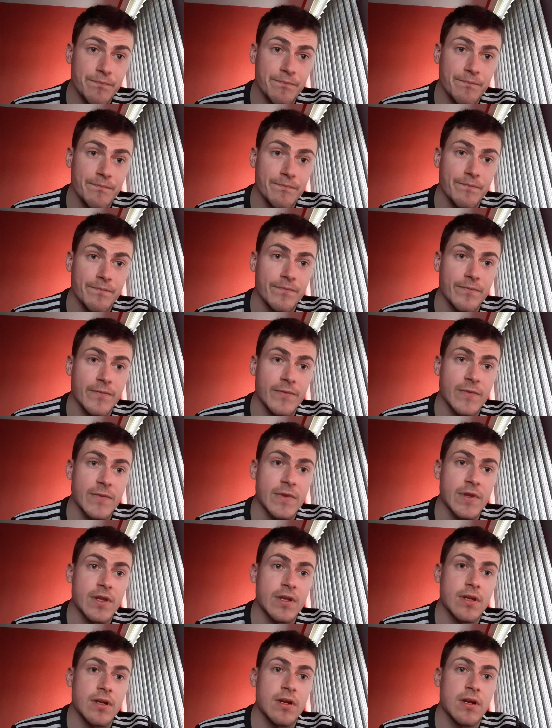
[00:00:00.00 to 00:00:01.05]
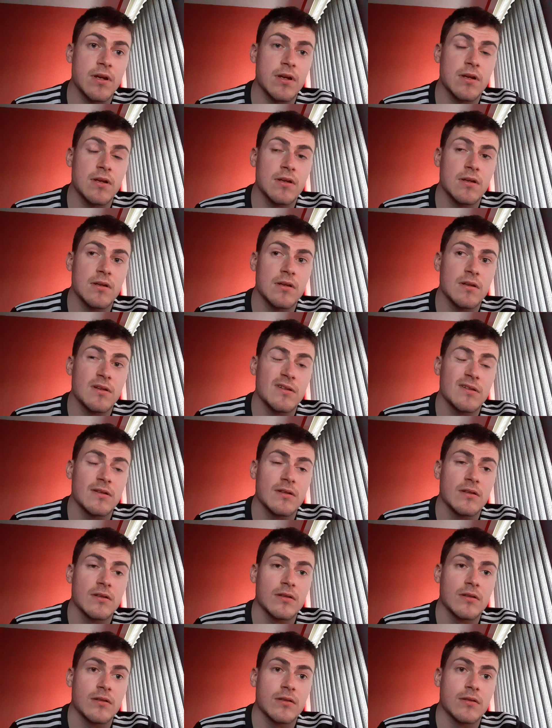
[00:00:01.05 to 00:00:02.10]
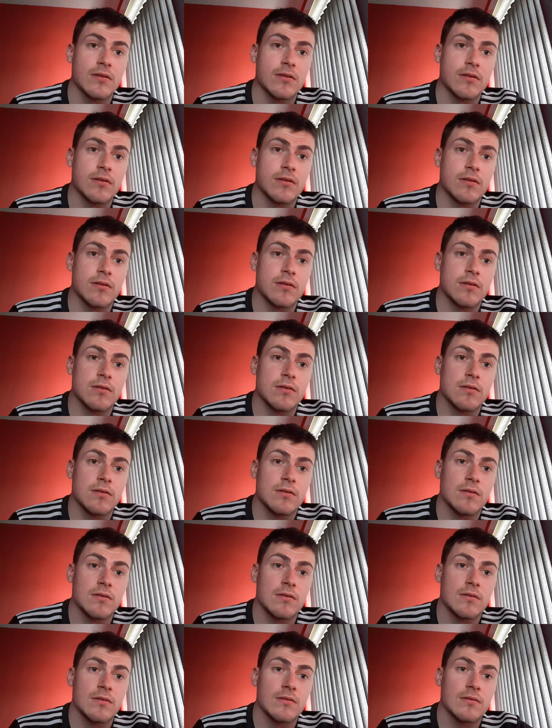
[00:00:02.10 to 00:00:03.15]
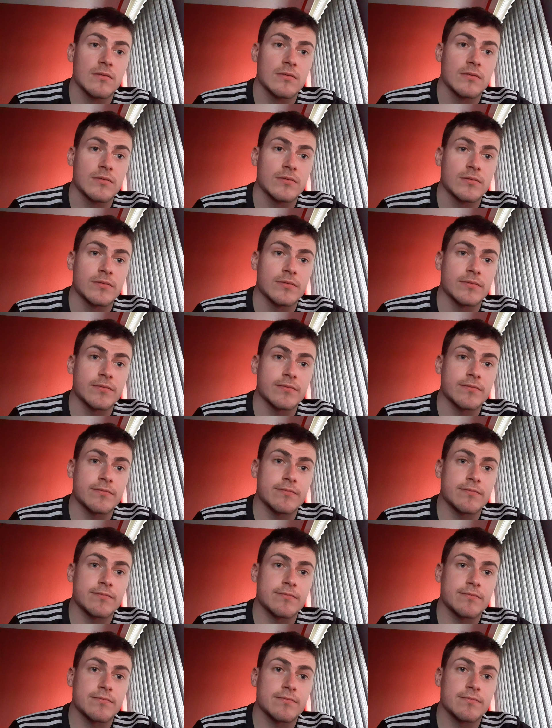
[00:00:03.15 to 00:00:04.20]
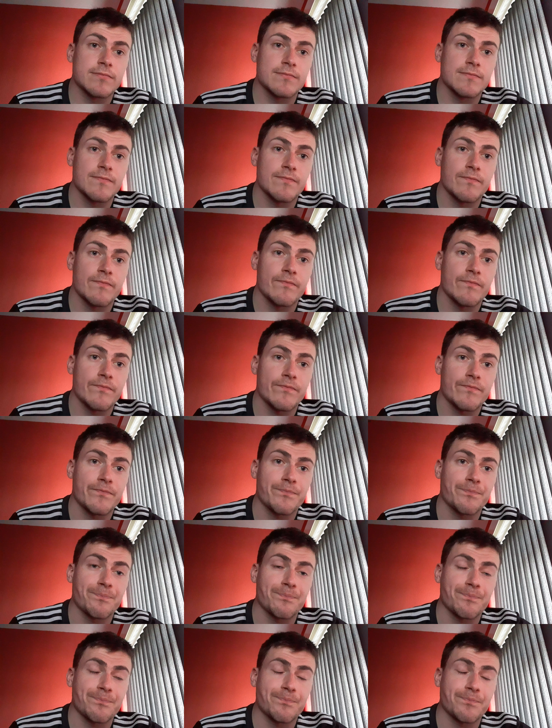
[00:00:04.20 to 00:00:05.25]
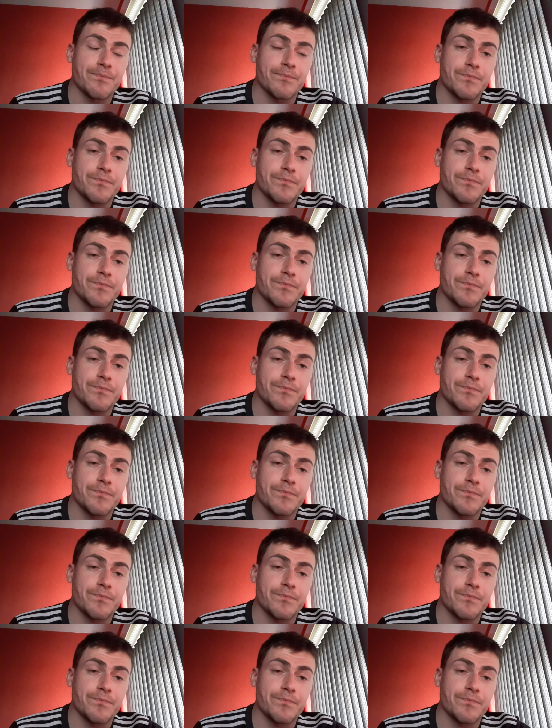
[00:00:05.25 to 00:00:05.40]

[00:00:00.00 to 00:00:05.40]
Nothing is said.